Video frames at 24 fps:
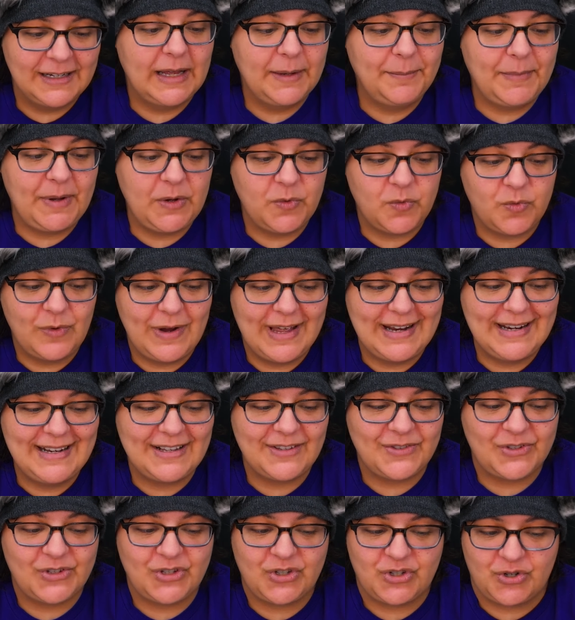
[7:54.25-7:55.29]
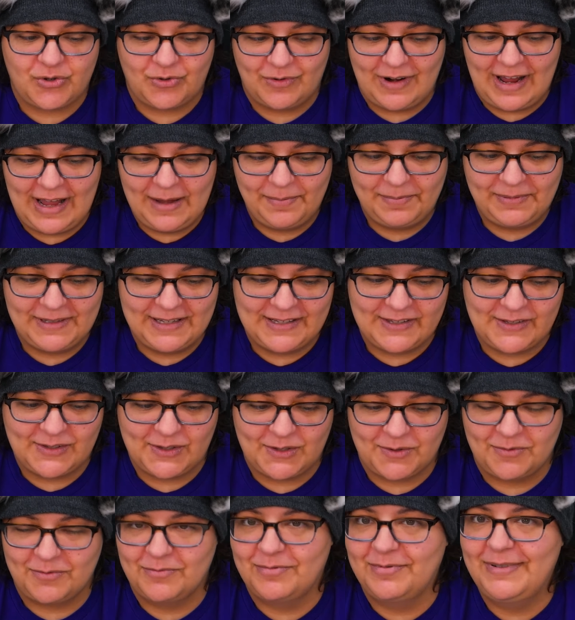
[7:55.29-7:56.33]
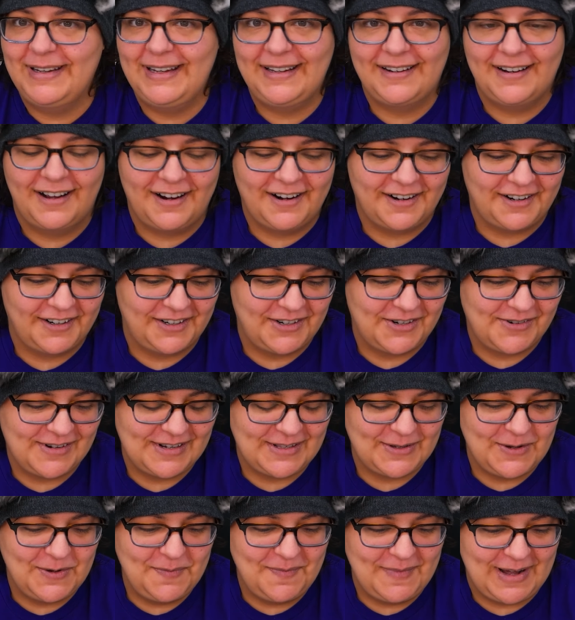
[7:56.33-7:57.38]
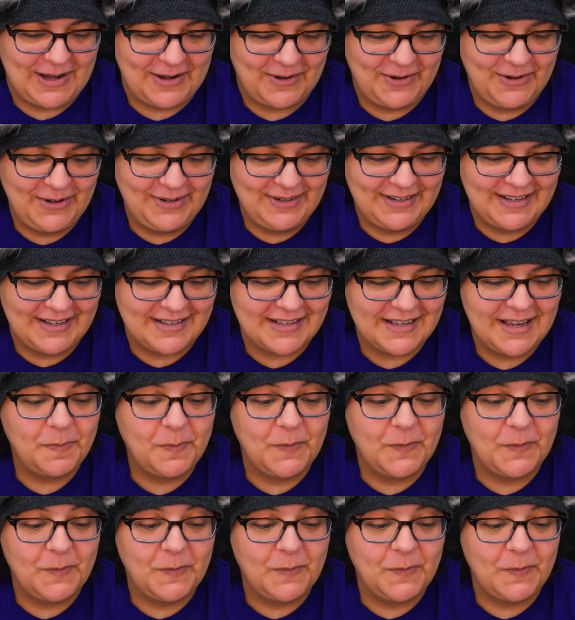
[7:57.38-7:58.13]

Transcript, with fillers: And my red strapless sweetheart dress. Oh my goodness.